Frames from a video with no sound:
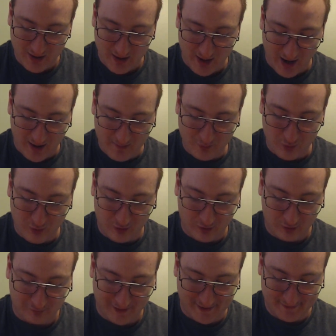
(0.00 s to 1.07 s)
and more,
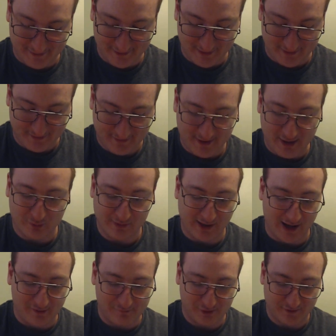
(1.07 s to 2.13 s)
Ray did, killing
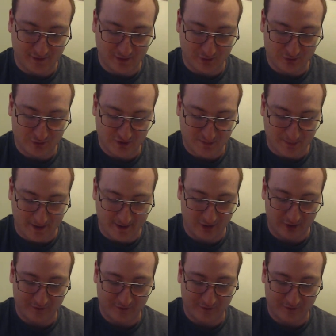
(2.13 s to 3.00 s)
every single spider